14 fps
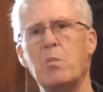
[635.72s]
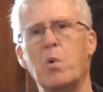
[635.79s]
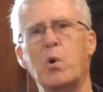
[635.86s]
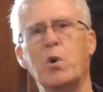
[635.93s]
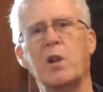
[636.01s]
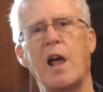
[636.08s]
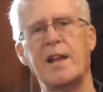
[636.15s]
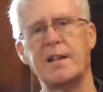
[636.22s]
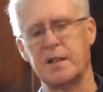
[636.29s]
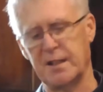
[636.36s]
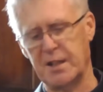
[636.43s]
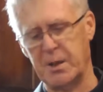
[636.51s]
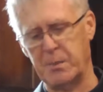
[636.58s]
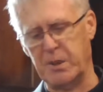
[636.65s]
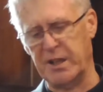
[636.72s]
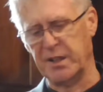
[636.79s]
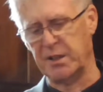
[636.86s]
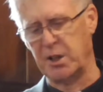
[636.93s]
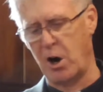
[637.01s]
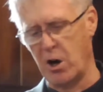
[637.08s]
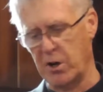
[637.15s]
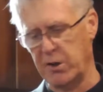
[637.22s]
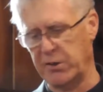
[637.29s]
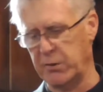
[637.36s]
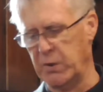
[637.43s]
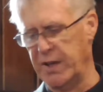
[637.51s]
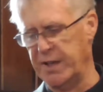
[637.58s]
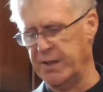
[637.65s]
more likely to be
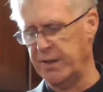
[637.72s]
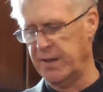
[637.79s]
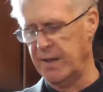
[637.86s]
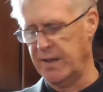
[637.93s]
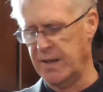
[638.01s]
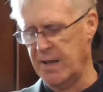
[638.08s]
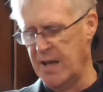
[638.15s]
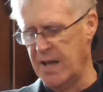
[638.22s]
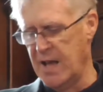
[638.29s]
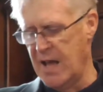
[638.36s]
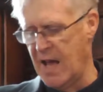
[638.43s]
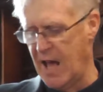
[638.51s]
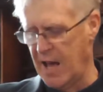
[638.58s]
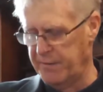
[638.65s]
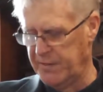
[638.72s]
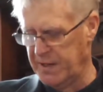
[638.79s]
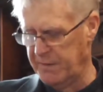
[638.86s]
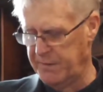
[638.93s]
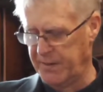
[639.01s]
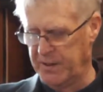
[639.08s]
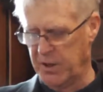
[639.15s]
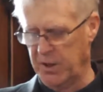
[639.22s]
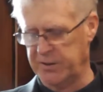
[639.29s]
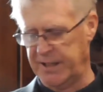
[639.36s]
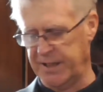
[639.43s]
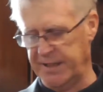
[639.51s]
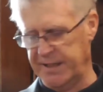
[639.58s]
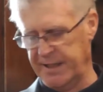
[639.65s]
incarcerated, have
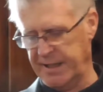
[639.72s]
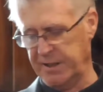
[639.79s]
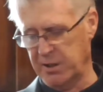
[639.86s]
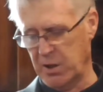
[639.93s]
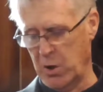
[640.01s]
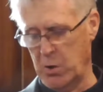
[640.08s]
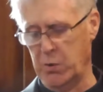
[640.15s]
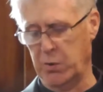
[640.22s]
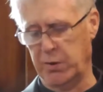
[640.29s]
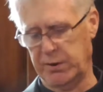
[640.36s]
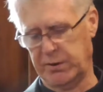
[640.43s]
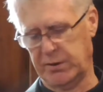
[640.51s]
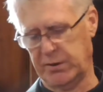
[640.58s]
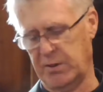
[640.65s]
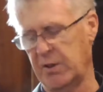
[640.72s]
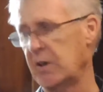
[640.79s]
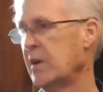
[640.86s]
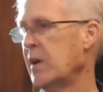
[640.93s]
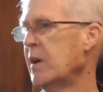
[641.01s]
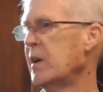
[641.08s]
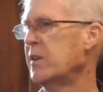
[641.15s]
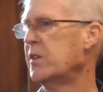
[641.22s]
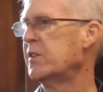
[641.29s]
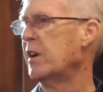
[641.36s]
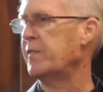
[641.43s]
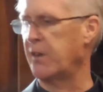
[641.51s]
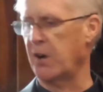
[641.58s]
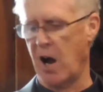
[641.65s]
difficulty getting loans,
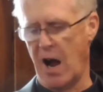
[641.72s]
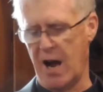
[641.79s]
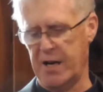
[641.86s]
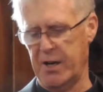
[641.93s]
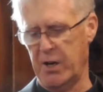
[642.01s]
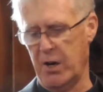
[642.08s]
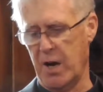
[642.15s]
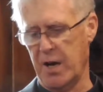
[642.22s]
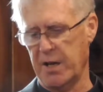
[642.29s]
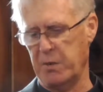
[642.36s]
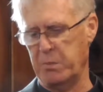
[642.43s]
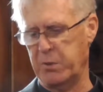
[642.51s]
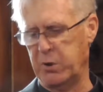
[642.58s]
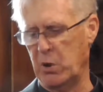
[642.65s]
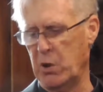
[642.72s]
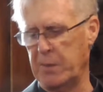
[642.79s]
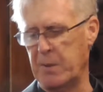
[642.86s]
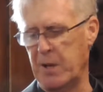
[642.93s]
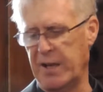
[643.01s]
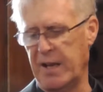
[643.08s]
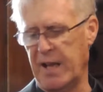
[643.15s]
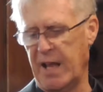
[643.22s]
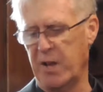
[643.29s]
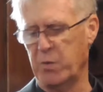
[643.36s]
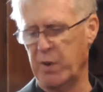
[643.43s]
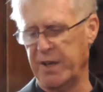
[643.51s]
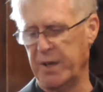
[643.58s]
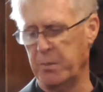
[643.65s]
suffer higher unemployment,
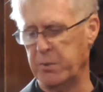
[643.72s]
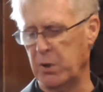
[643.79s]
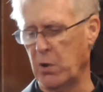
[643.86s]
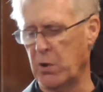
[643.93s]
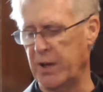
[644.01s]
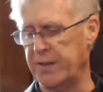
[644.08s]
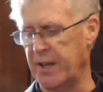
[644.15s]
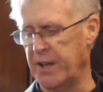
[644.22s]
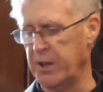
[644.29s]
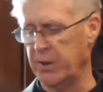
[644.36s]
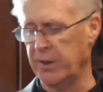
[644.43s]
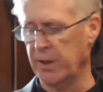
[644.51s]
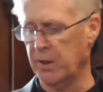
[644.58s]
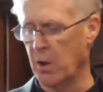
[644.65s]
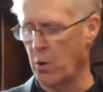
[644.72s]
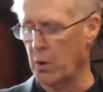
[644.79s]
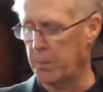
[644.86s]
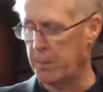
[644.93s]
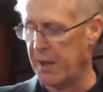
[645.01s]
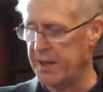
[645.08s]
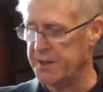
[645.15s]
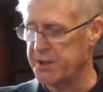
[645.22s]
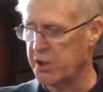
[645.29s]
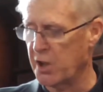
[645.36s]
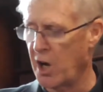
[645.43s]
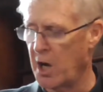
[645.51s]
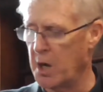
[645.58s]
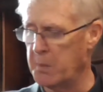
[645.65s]
and when employed, they are in lower paid
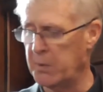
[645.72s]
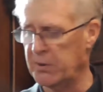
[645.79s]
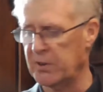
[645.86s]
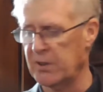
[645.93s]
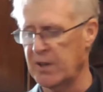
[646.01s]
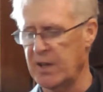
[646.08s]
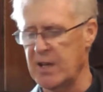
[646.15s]
jobs,